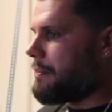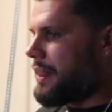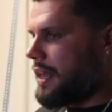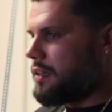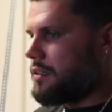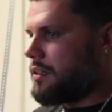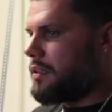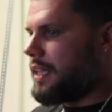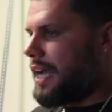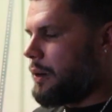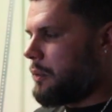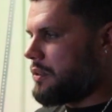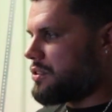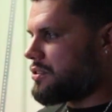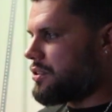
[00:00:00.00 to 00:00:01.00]
That'll
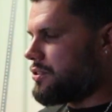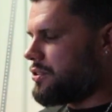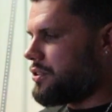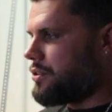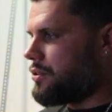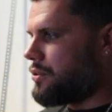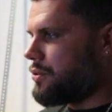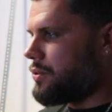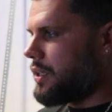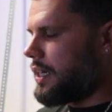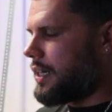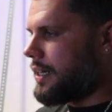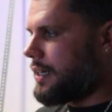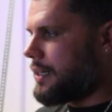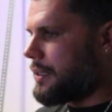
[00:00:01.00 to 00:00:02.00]
allow us to do
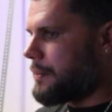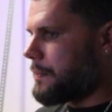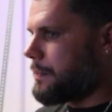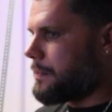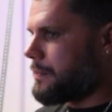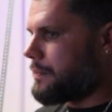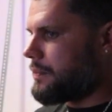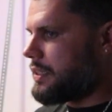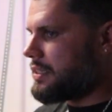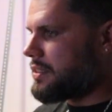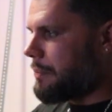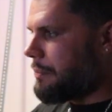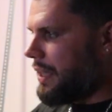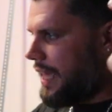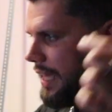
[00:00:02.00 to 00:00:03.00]
some